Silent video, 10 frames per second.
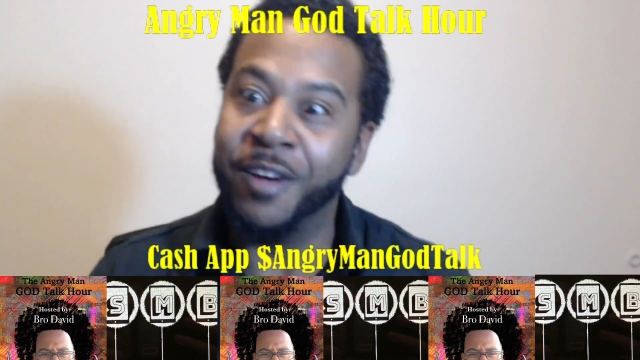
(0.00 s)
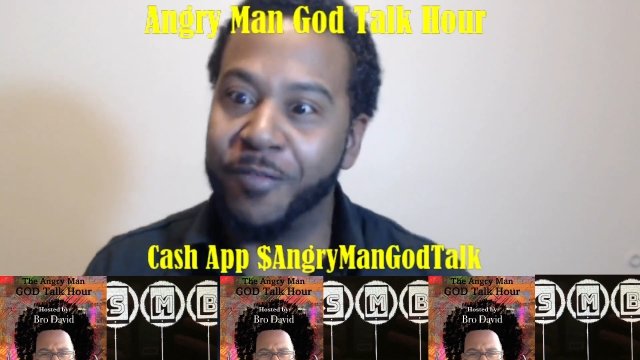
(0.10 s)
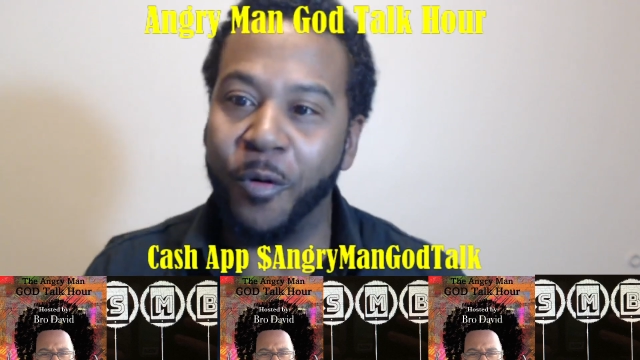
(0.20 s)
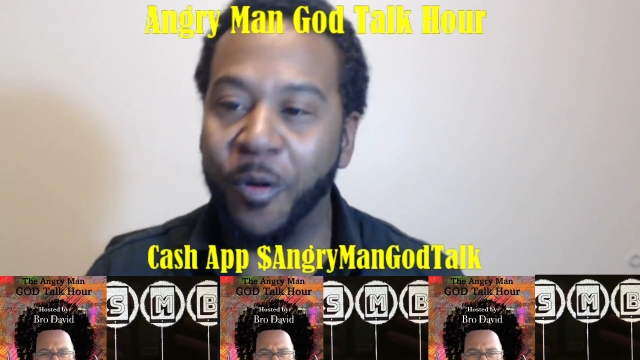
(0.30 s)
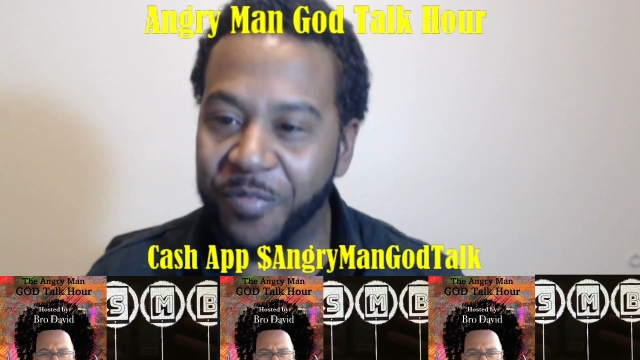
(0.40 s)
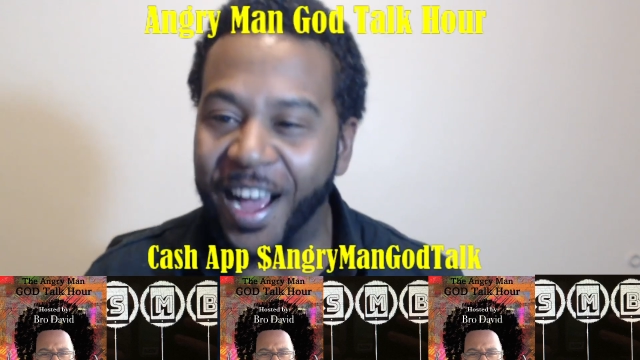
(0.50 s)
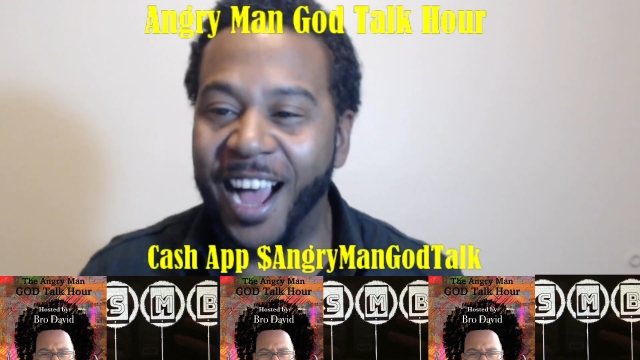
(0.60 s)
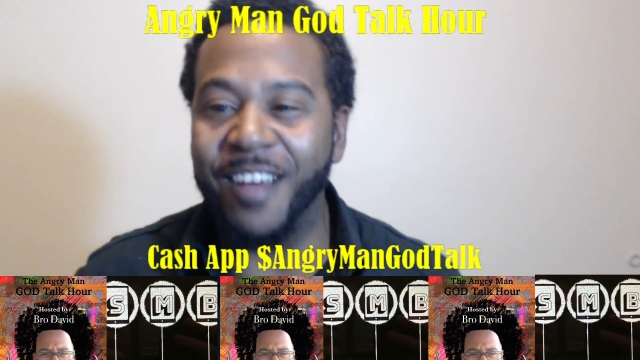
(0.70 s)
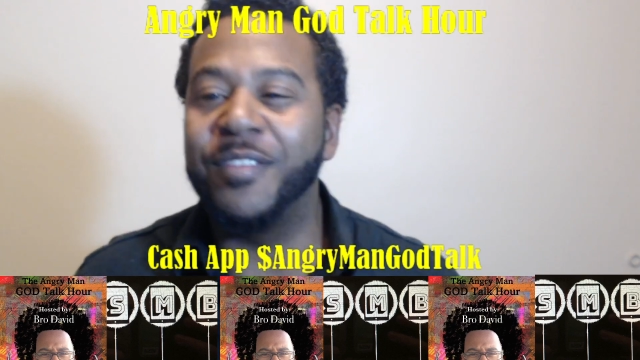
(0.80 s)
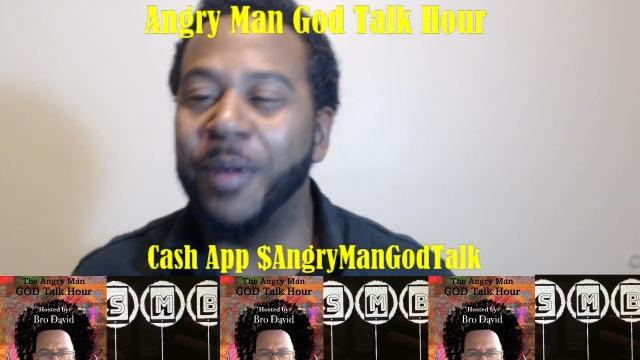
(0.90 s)
4,
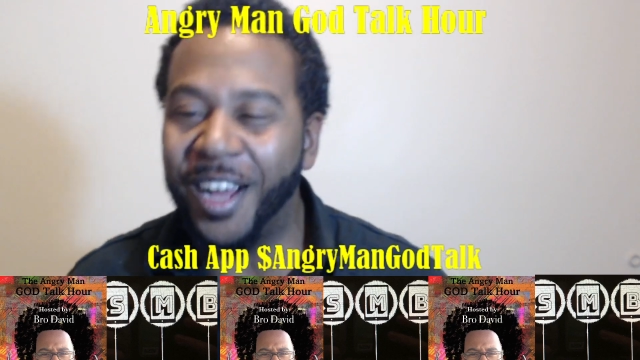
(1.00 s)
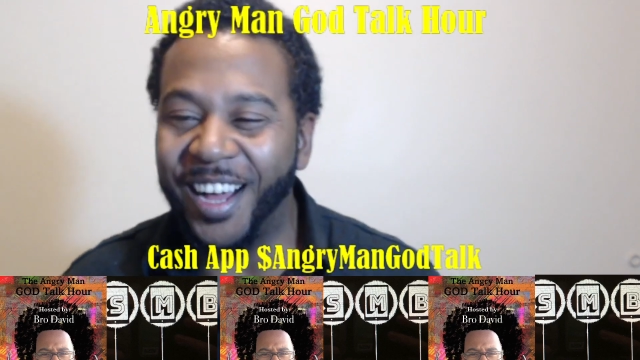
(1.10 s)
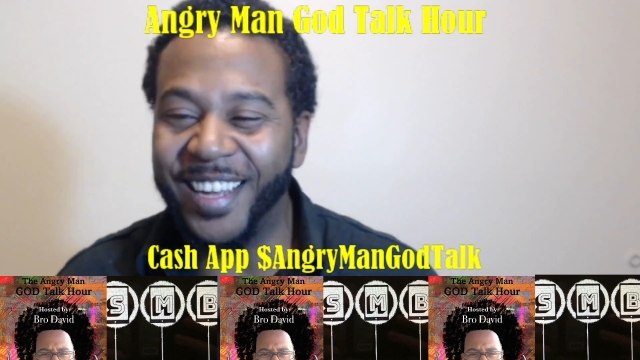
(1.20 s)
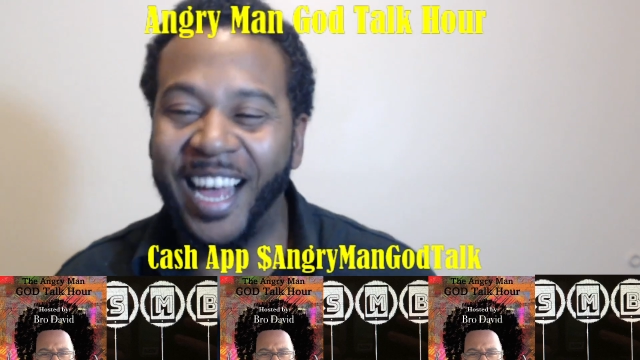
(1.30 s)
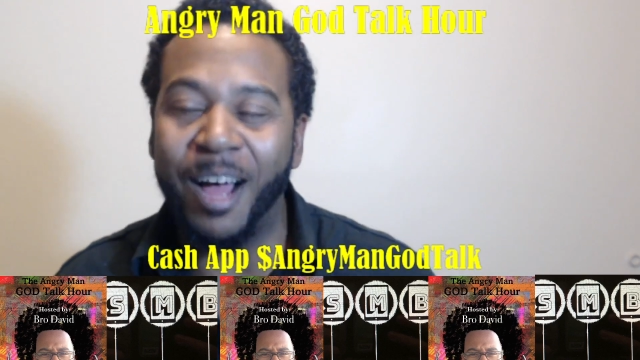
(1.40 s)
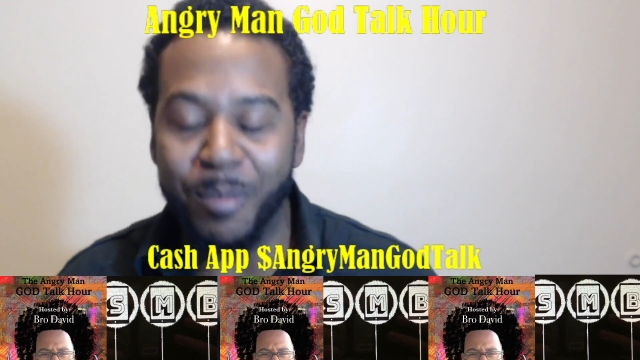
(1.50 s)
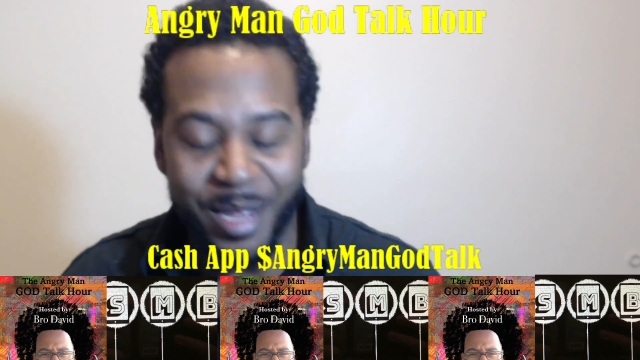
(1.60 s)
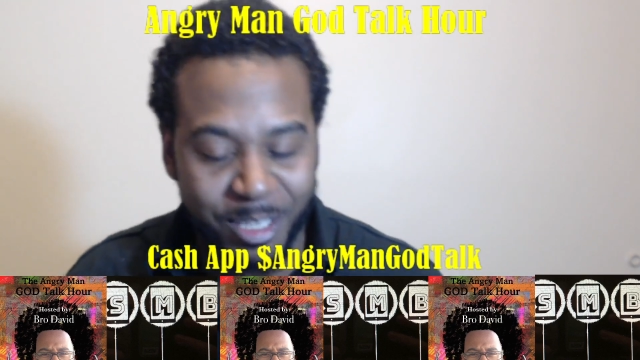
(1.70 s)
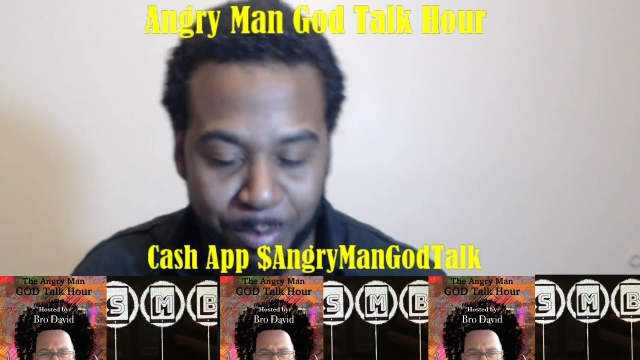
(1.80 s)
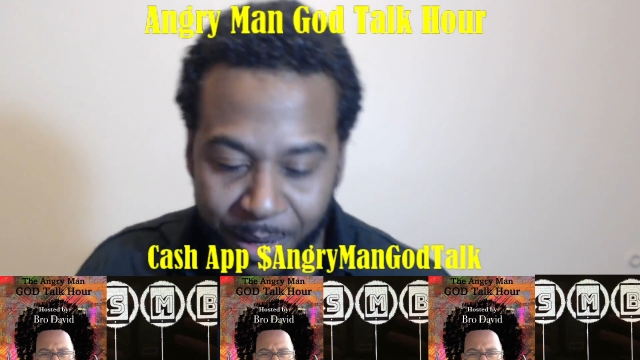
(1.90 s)
5
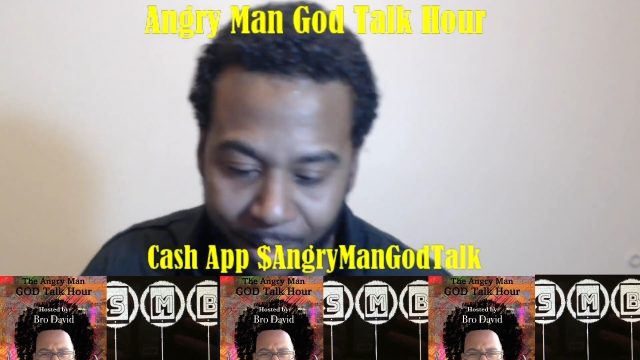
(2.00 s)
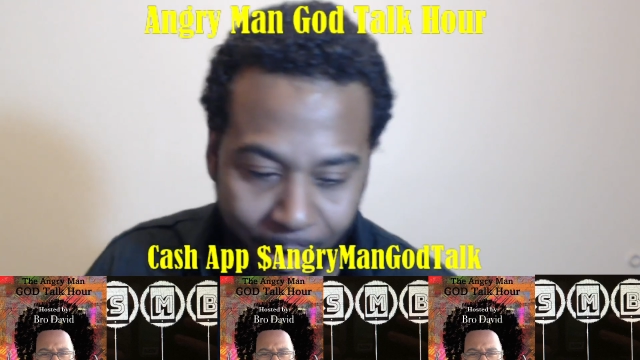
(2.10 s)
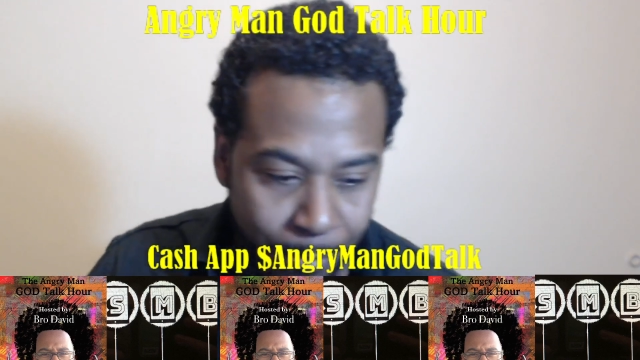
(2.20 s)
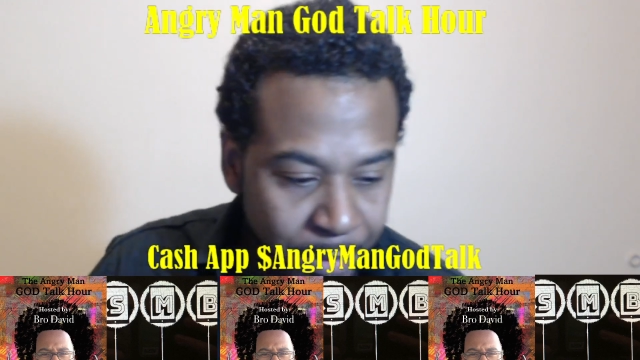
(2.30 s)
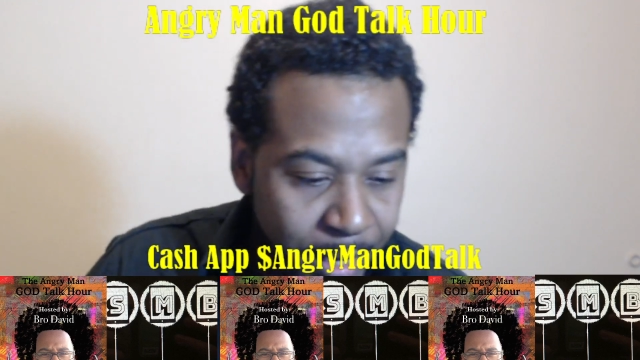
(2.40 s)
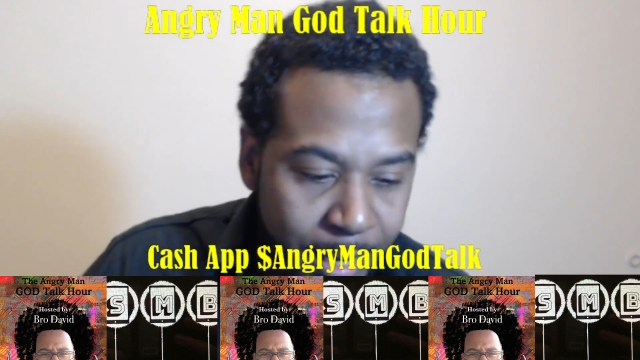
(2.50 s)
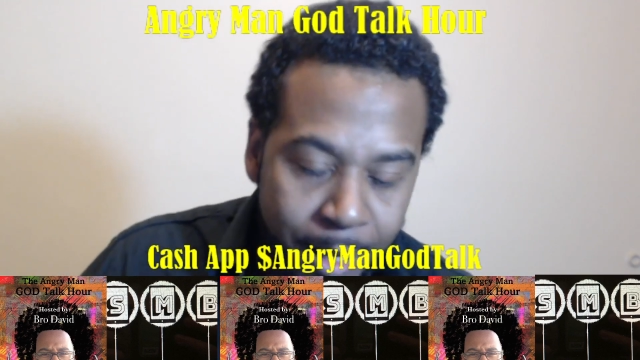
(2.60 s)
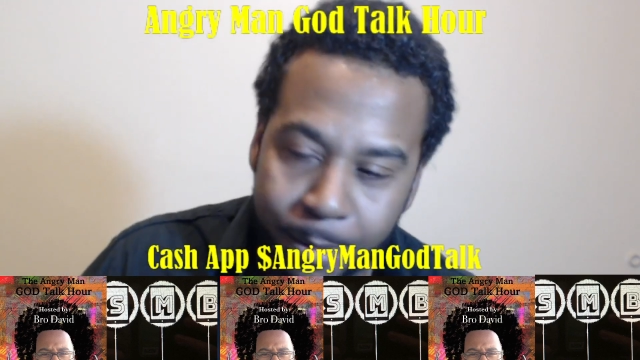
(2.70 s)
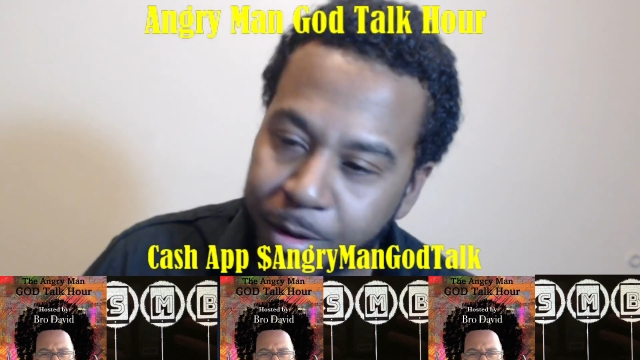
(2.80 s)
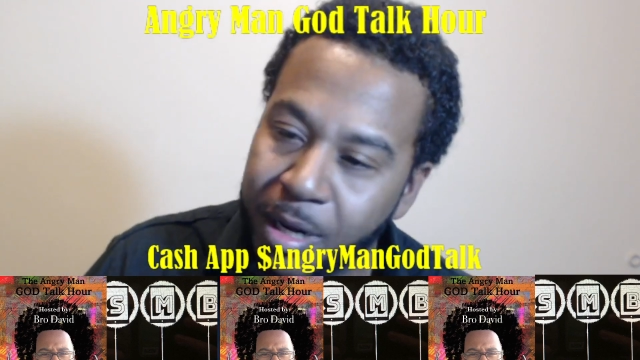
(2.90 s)
comments. But
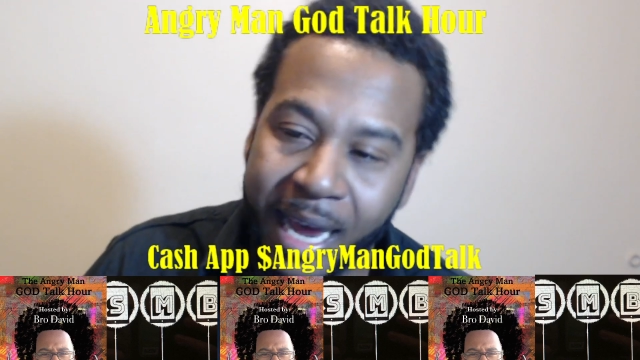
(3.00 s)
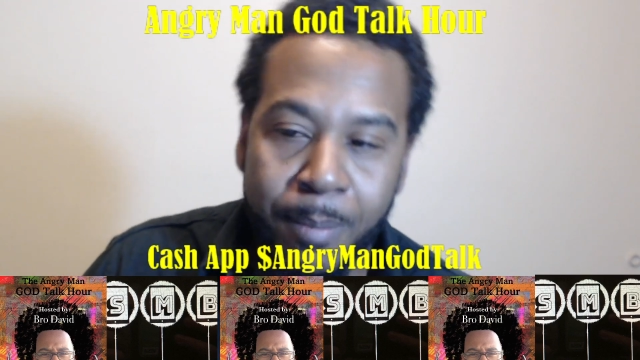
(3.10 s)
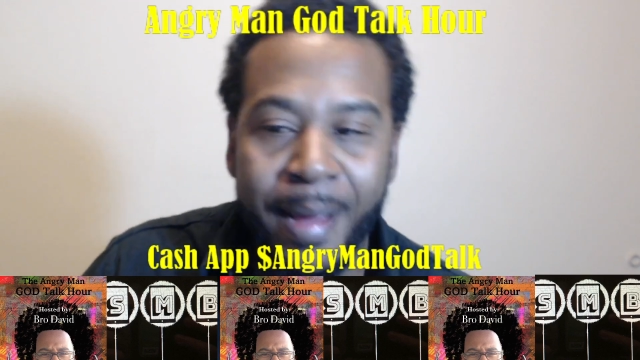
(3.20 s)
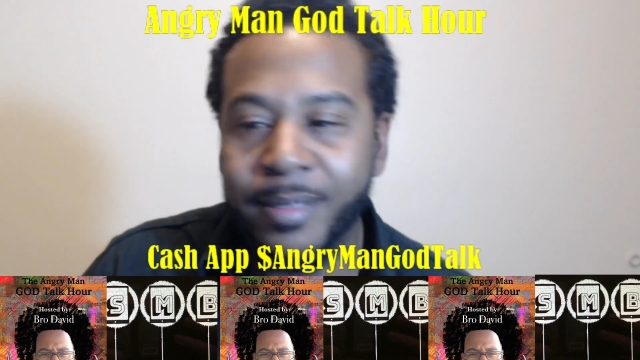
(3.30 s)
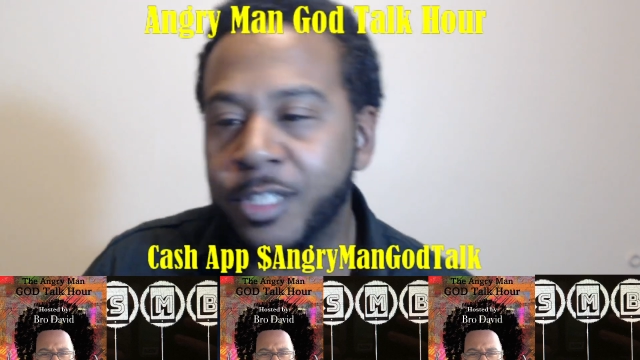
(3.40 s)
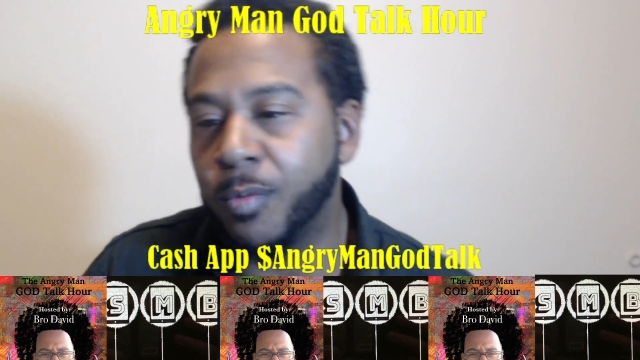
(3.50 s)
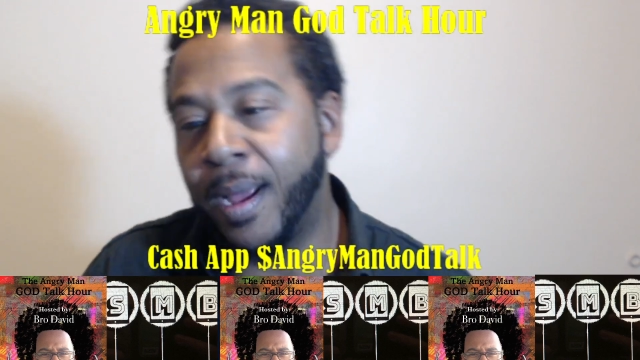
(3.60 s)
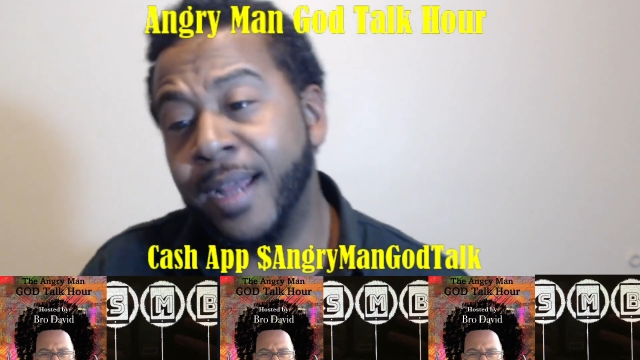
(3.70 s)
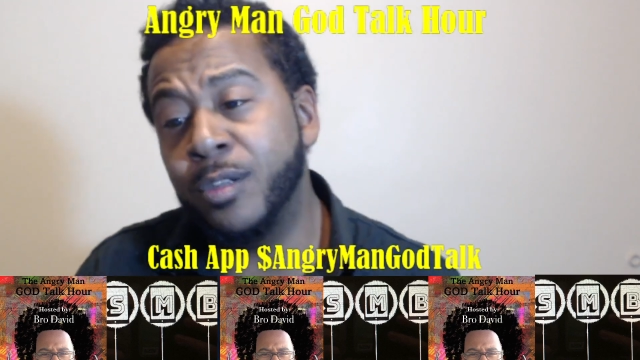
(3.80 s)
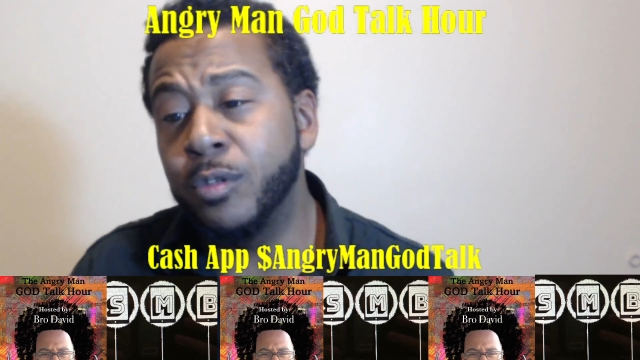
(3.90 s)
you got to make this
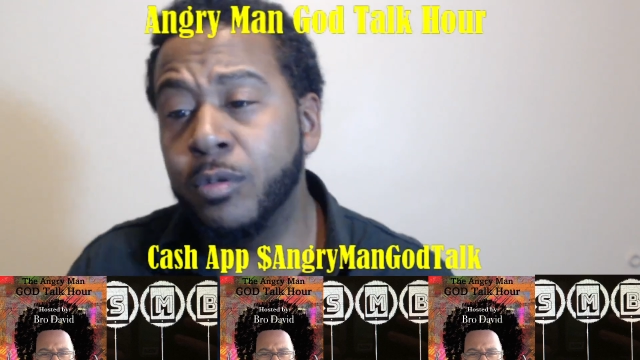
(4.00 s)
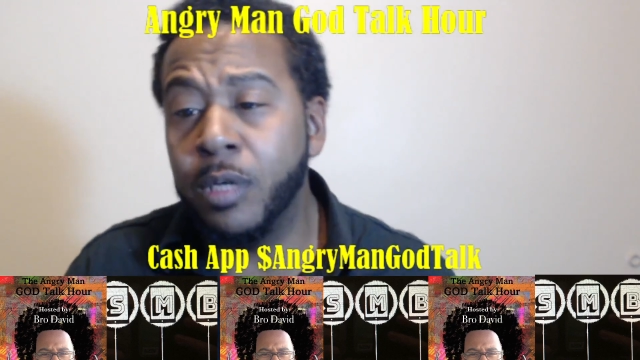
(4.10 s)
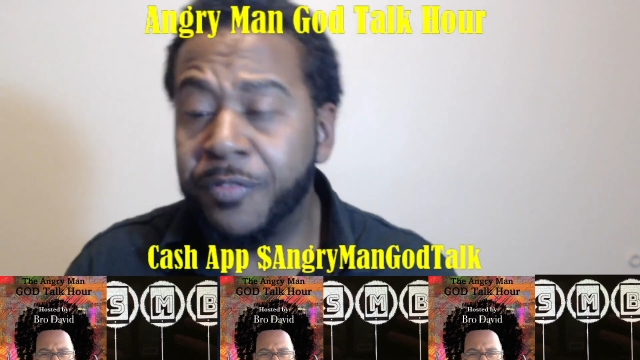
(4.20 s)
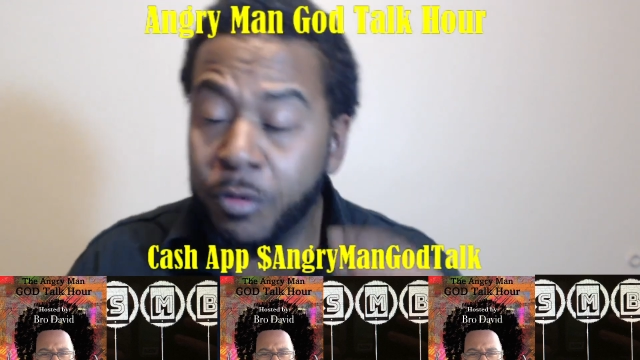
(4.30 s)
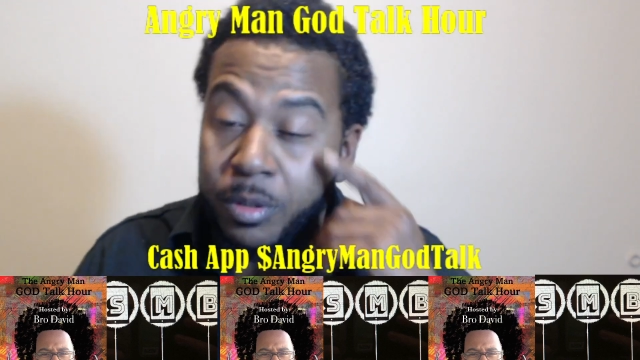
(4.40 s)
right, dude. If